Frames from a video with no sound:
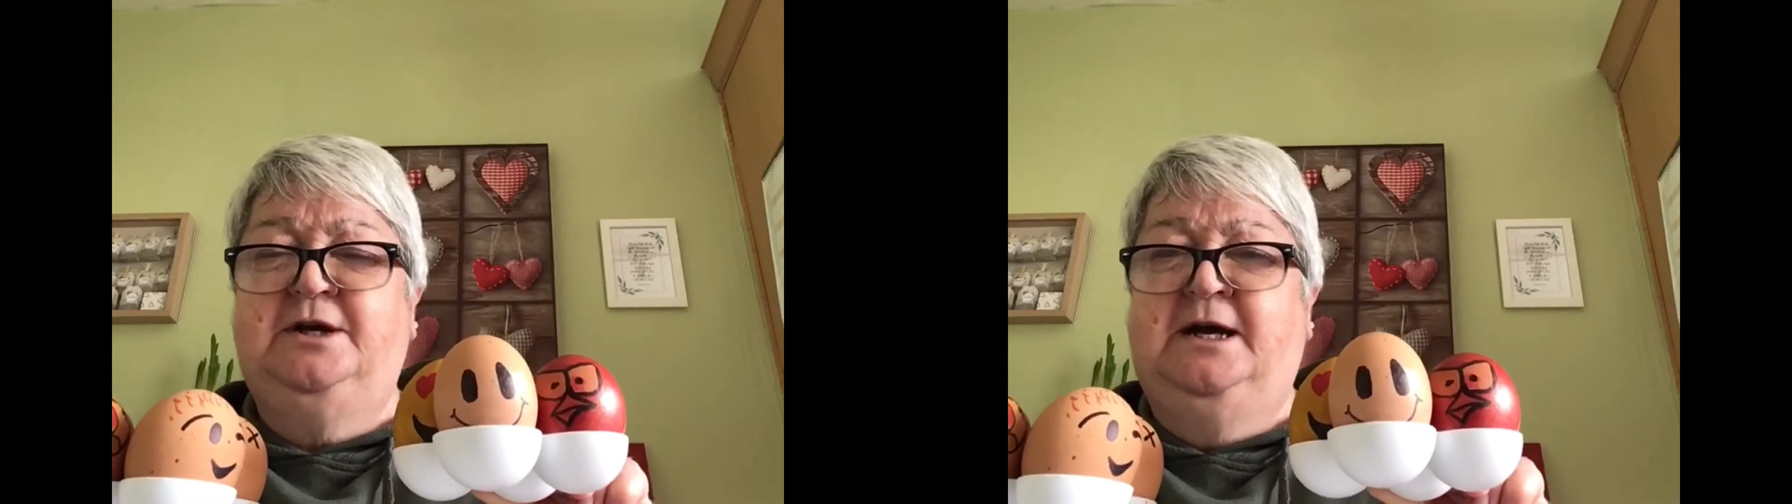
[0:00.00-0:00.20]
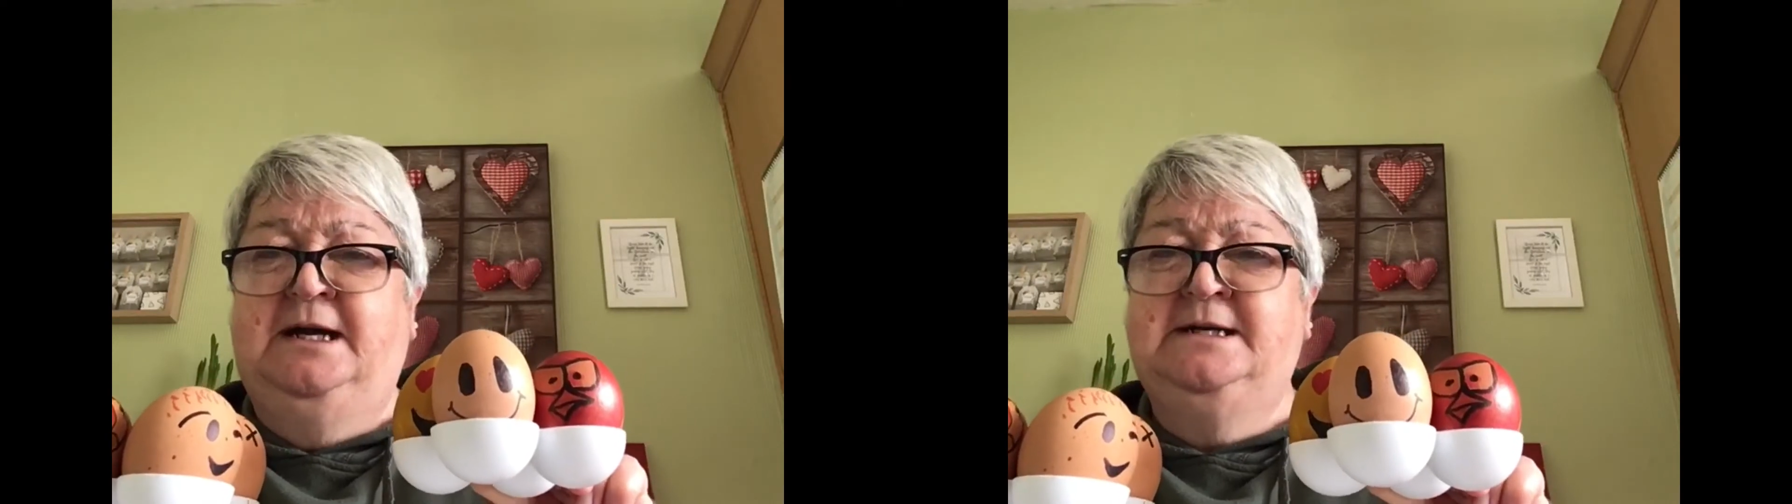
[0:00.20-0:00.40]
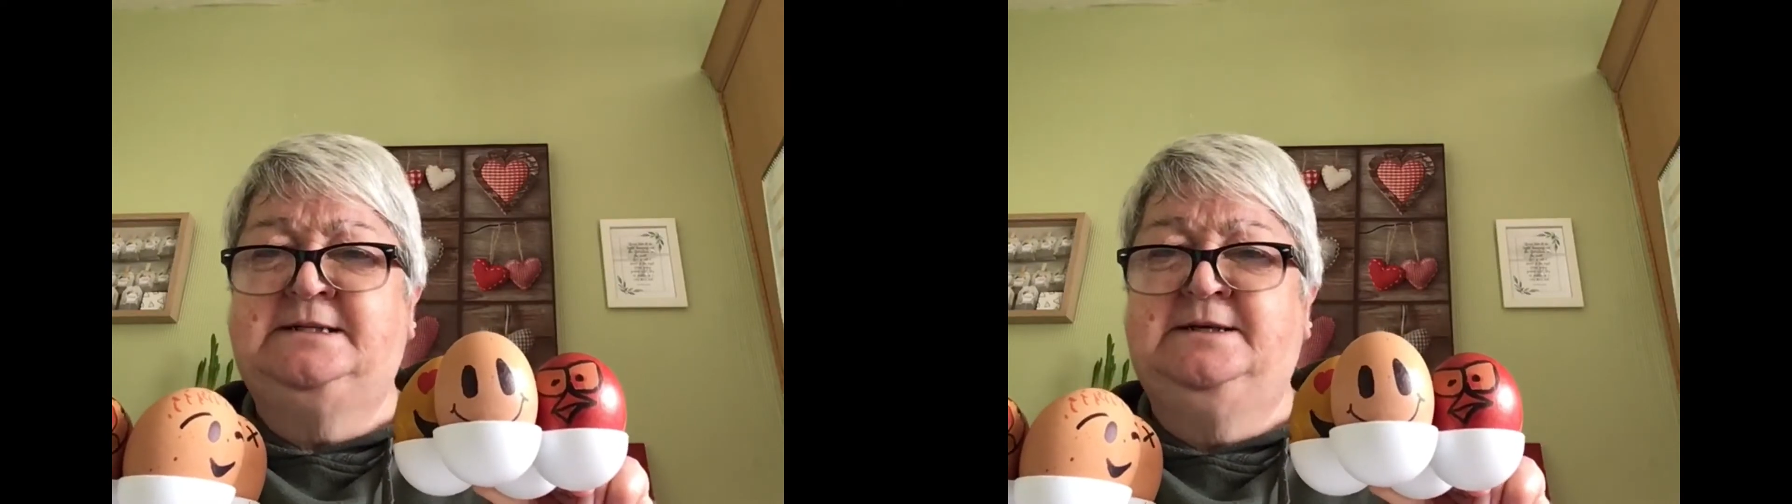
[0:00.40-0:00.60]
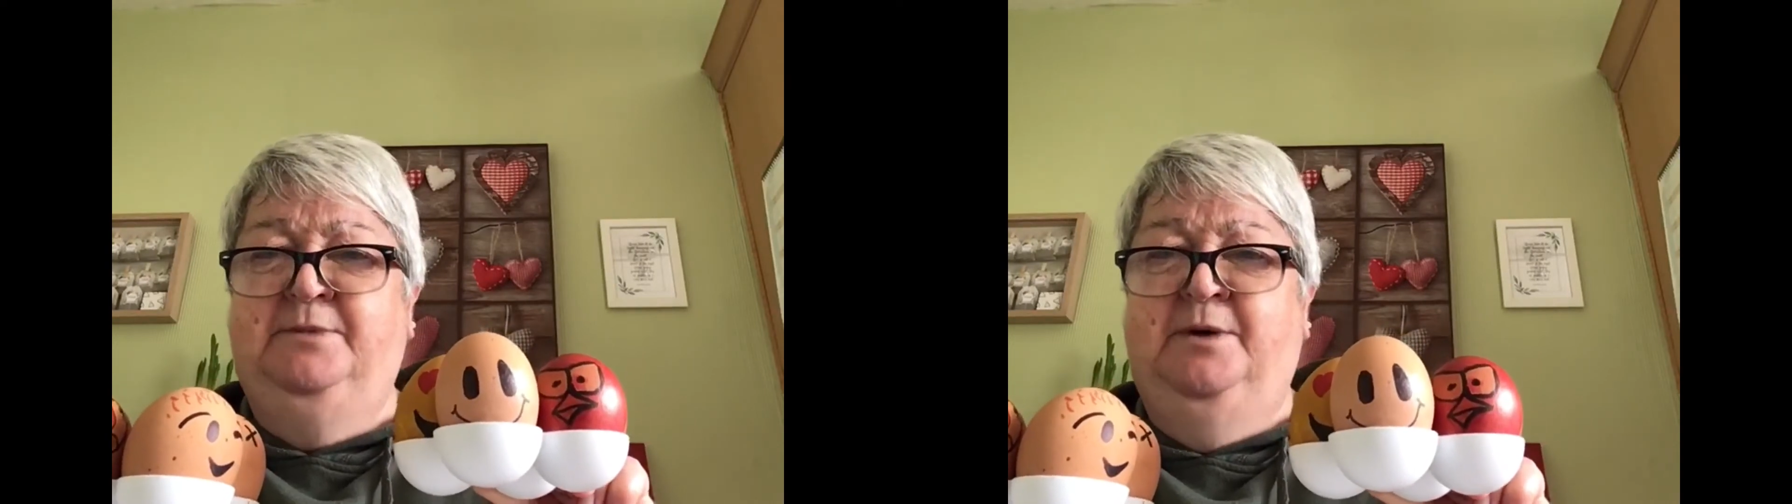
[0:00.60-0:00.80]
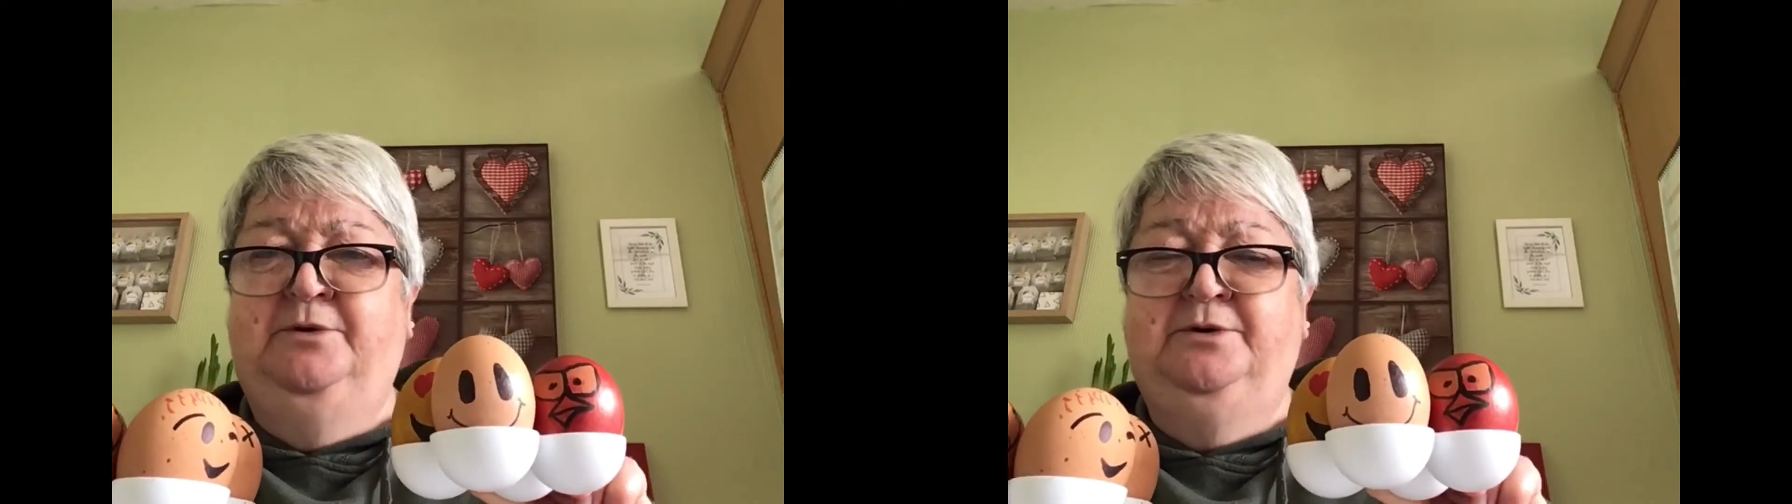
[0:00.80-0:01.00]
ask
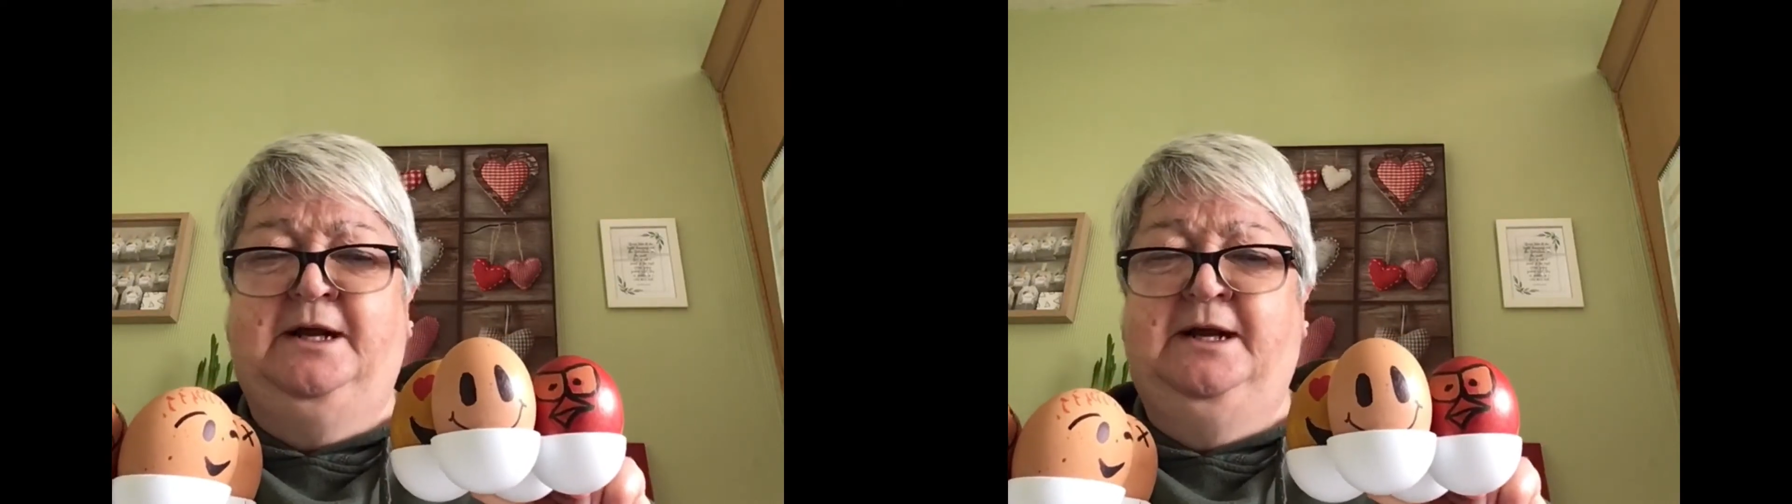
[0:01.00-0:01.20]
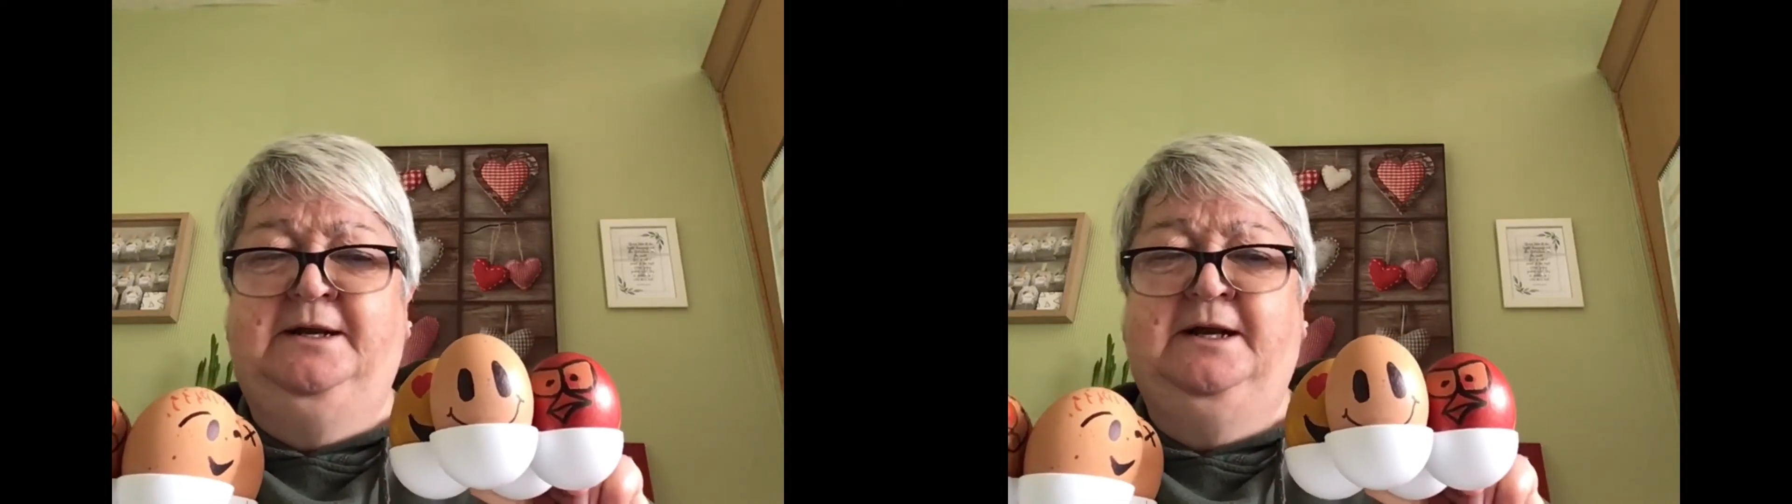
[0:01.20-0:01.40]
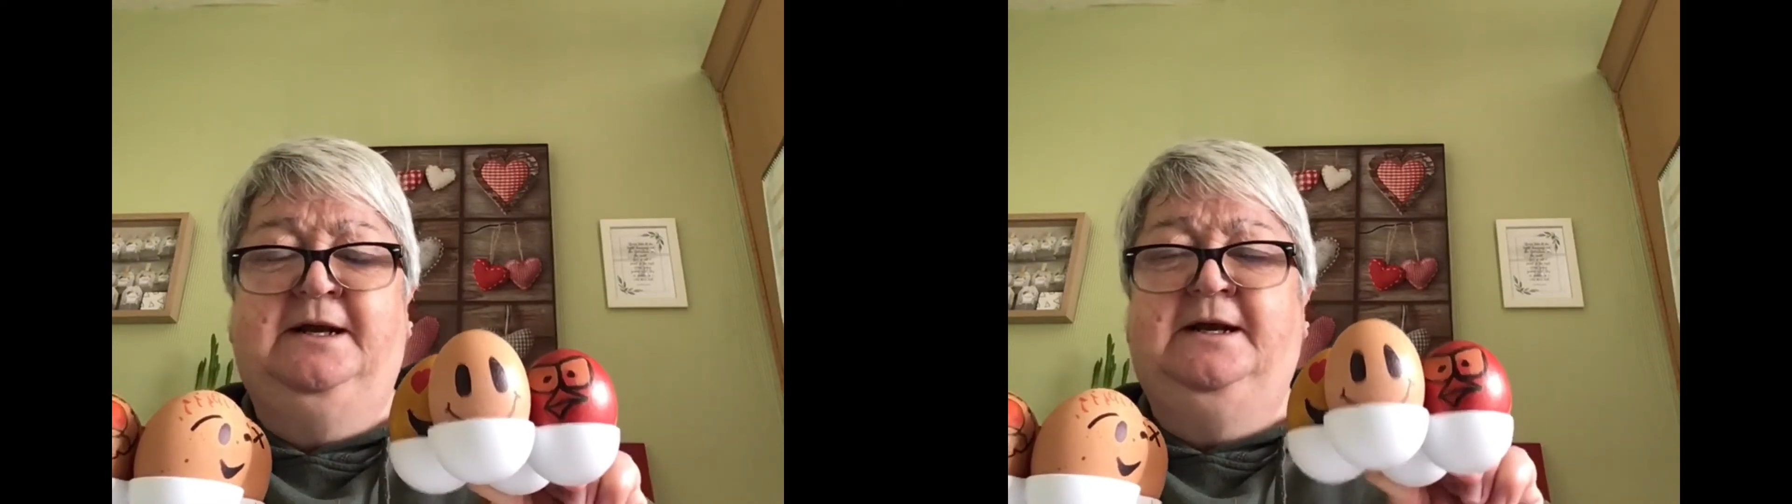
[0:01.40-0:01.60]
mum or dad